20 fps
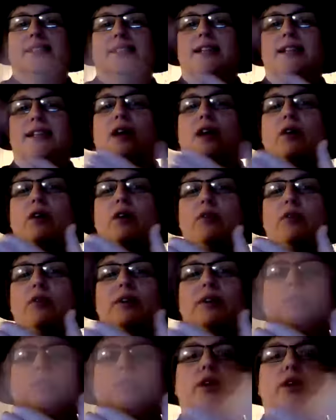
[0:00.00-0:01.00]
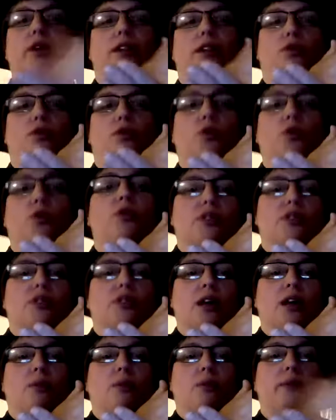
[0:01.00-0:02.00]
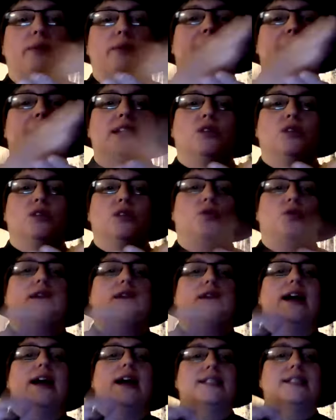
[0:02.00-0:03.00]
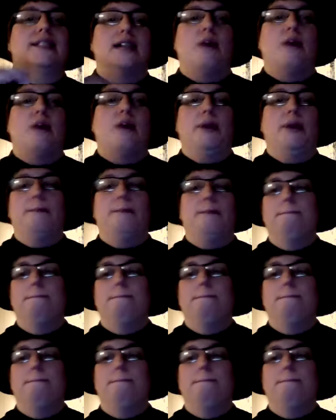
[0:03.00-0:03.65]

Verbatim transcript: now everybody's going through their town, passing through, not stopping.